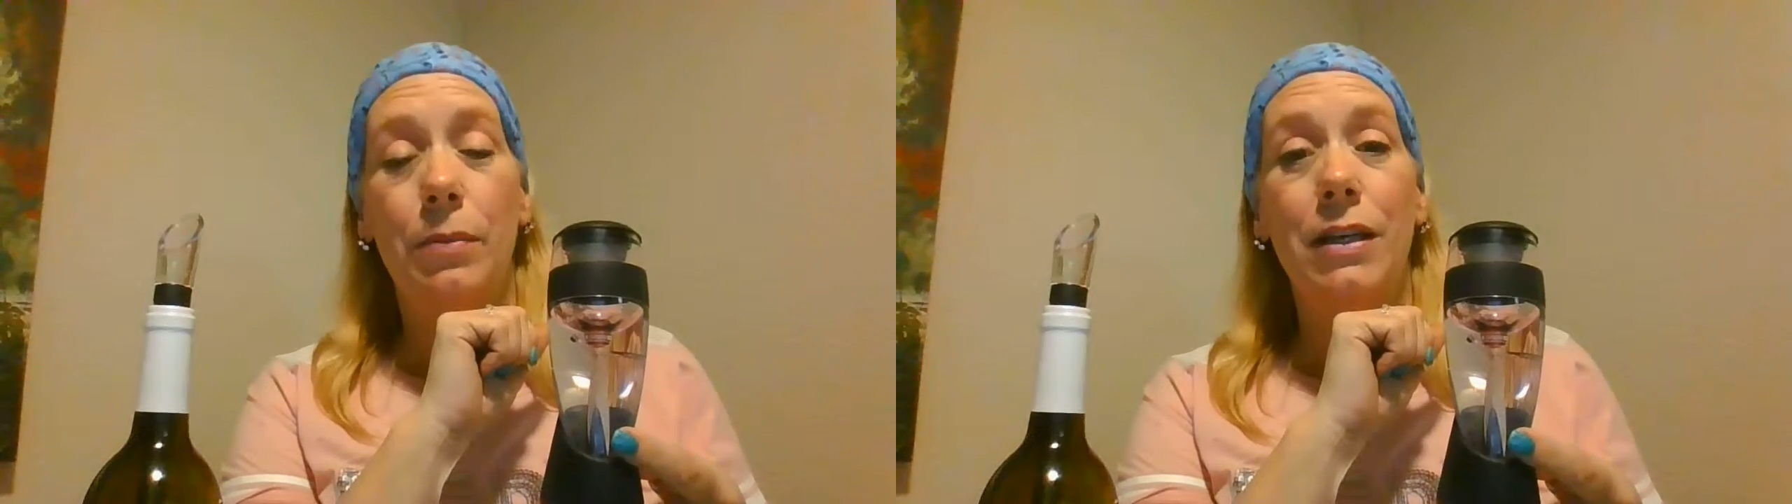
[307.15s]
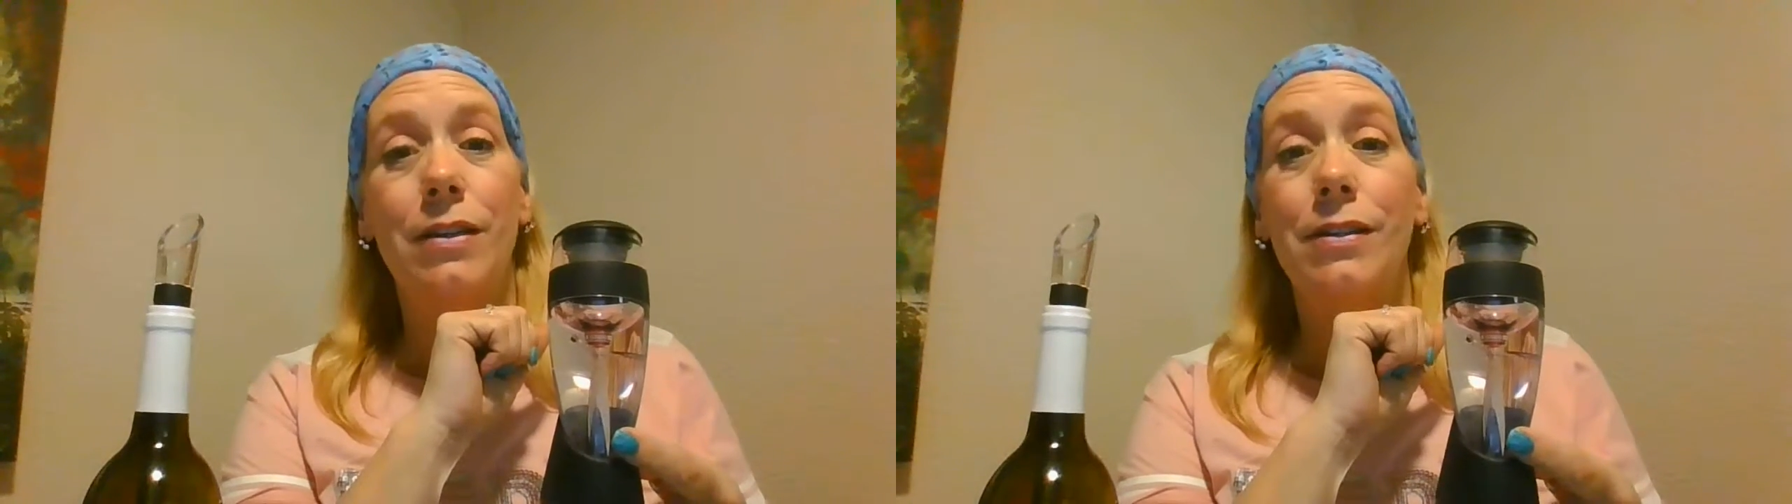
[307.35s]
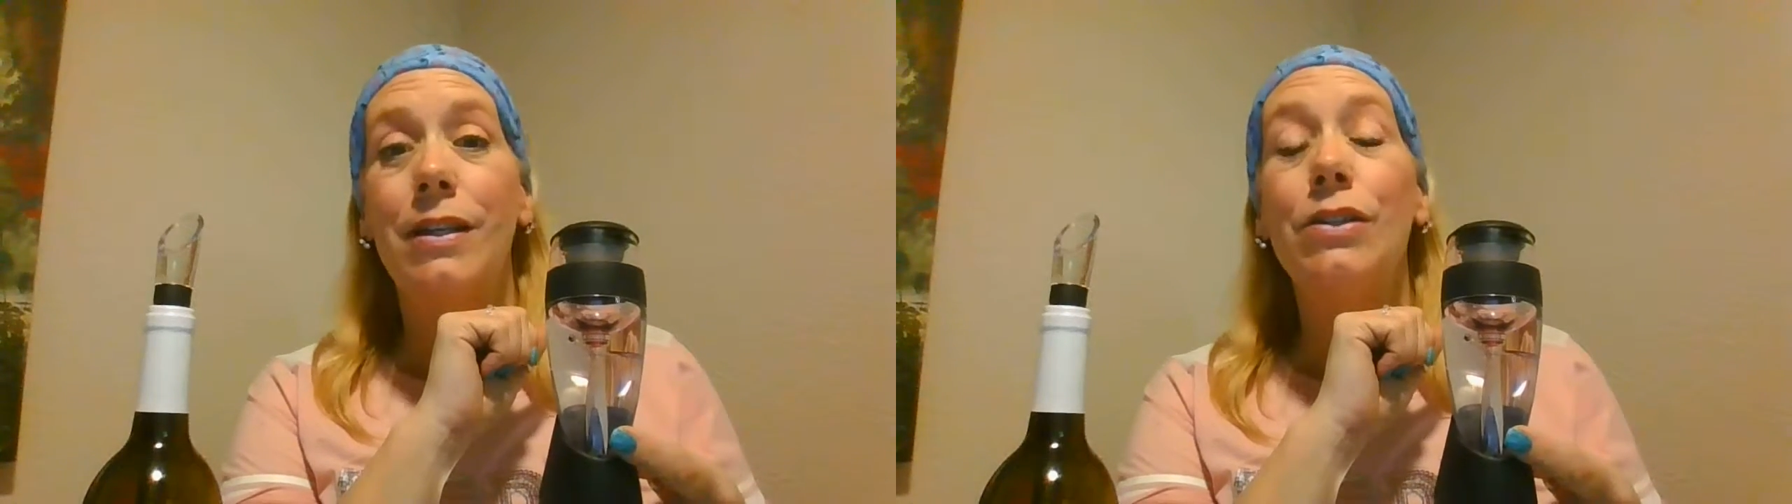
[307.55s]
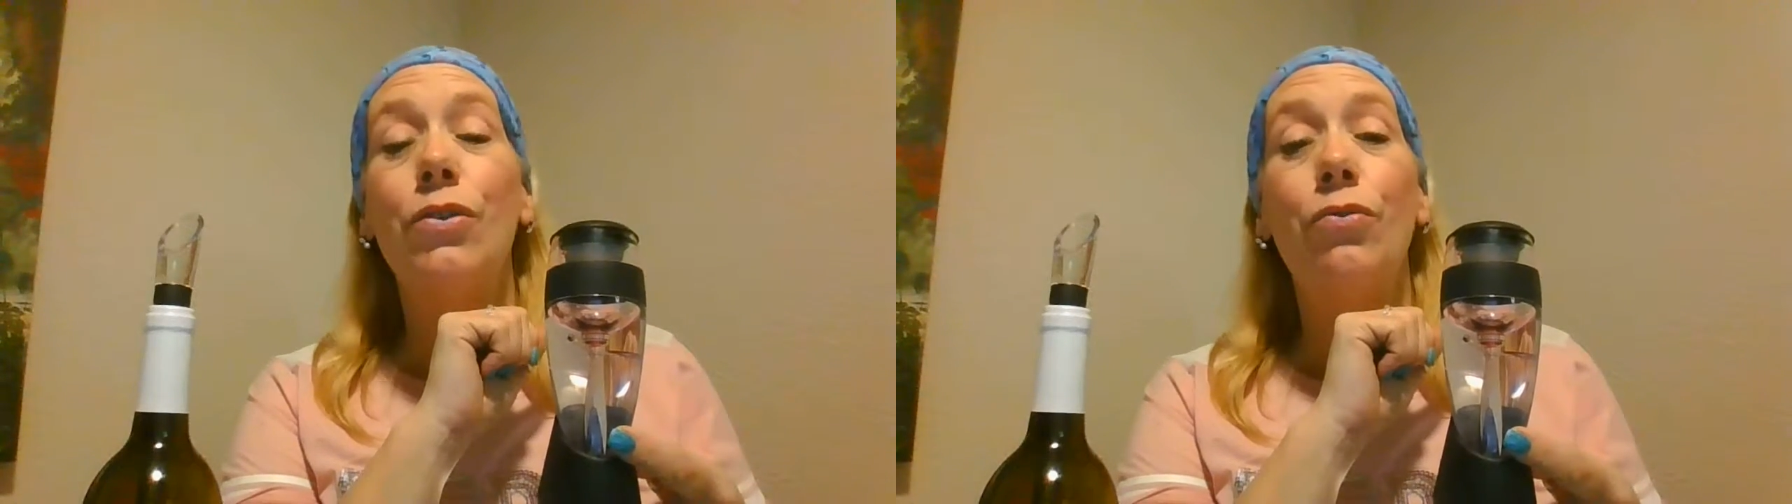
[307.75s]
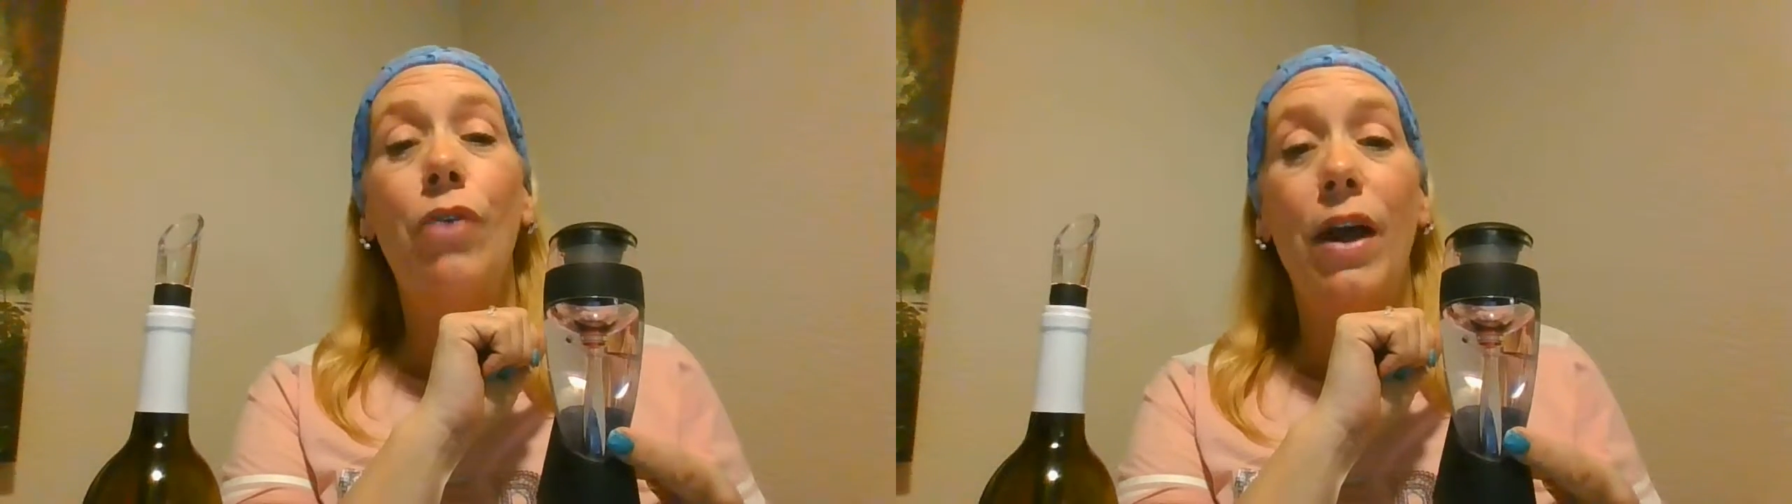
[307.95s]
because it is
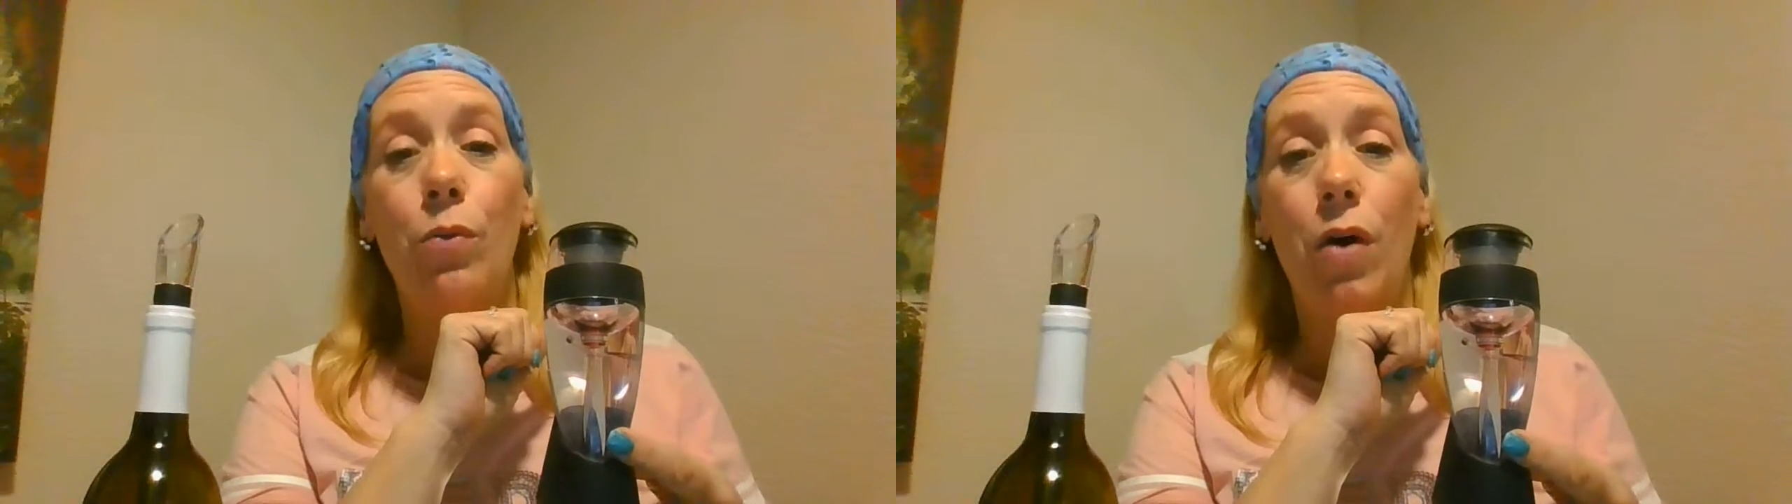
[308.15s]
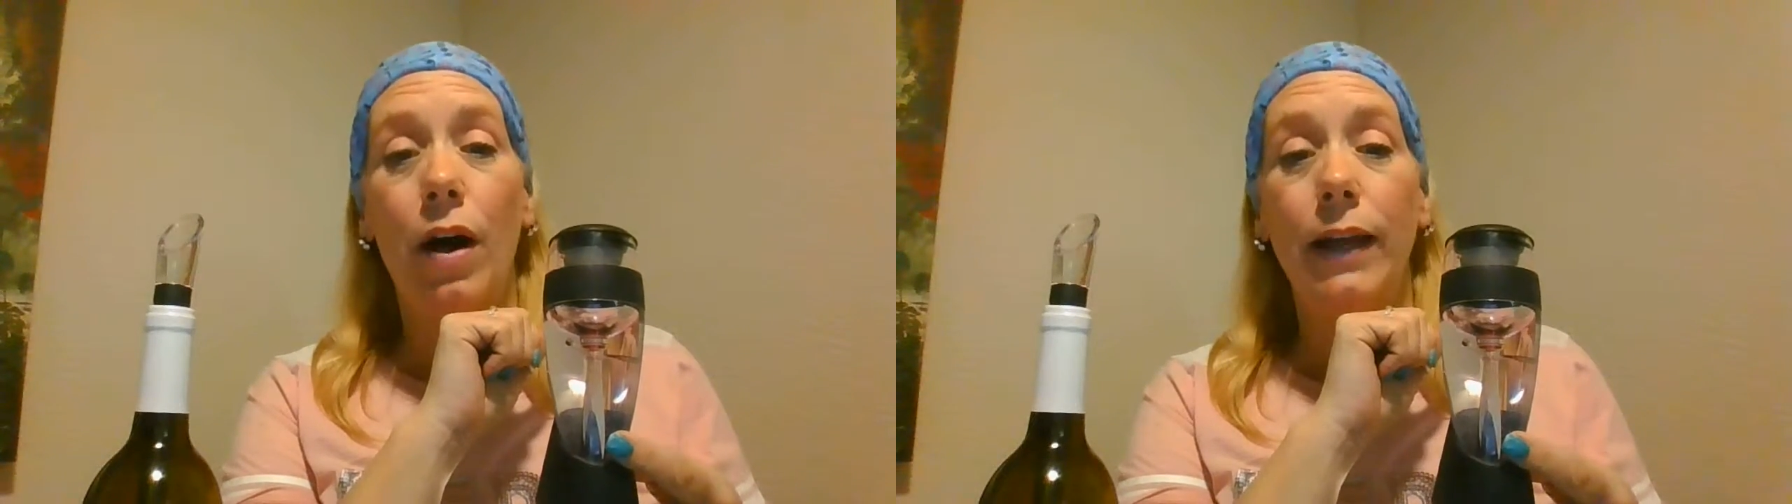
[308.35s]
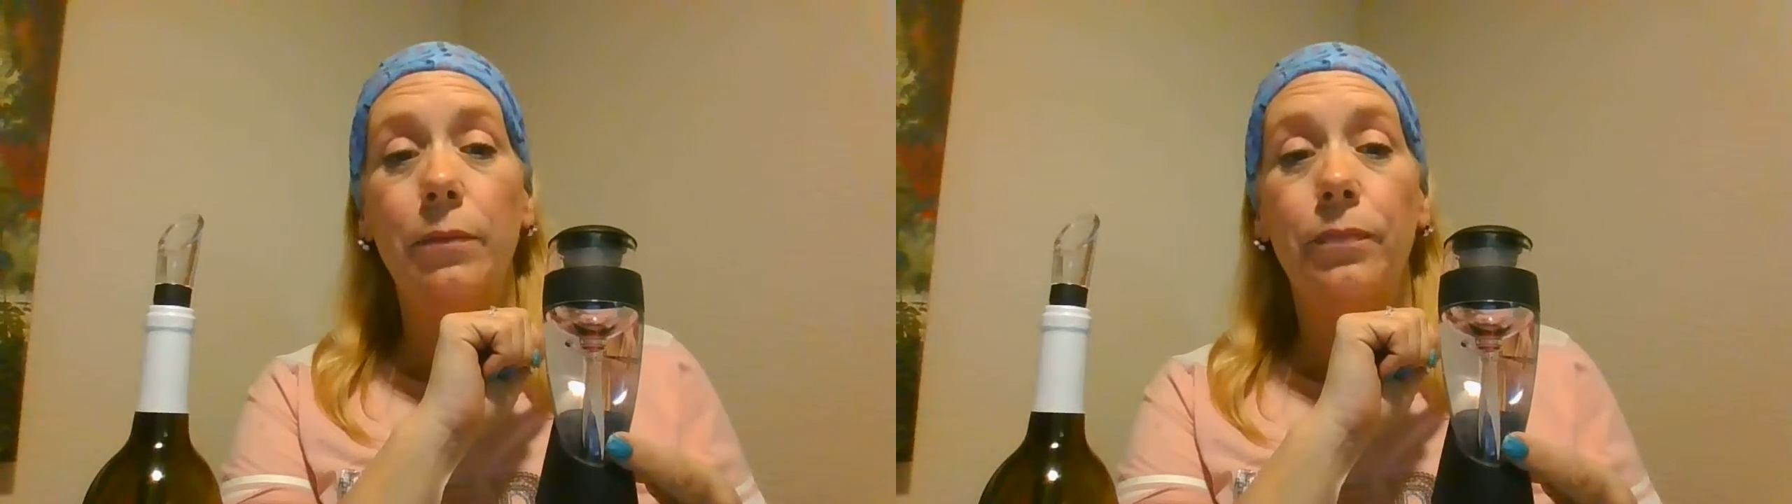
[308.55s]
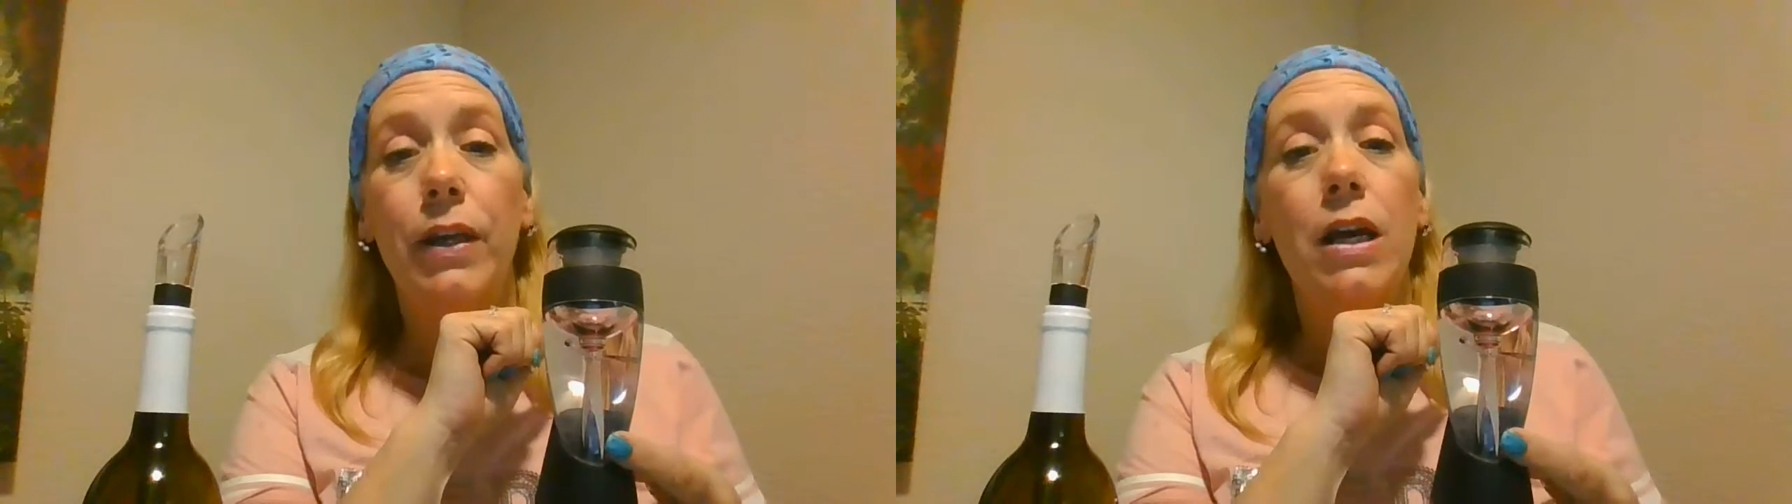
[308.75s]
a red wine.